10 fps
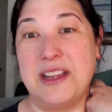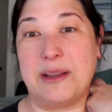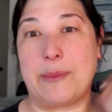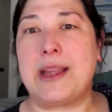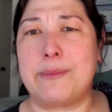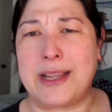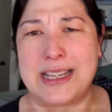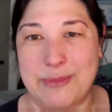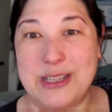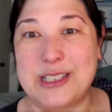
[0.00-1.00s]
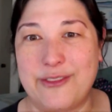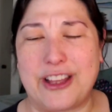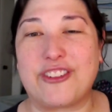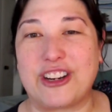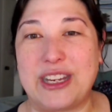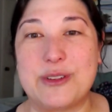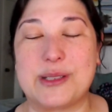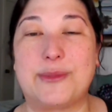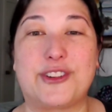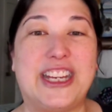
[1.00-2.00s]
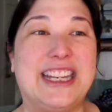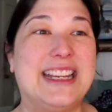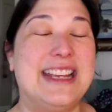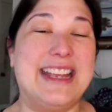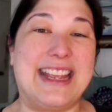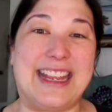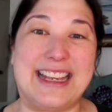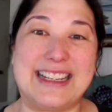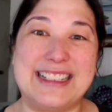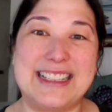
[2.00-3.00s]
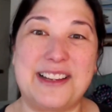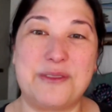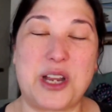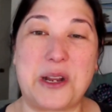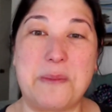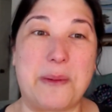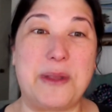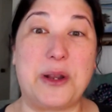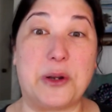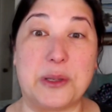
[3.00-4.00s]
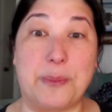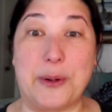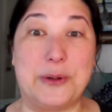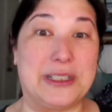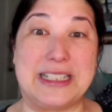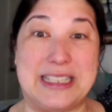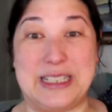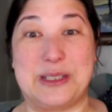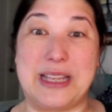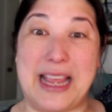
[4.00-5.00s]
my my husband is a veteran he was a marine and I'm um, talking about being on the boat listening to the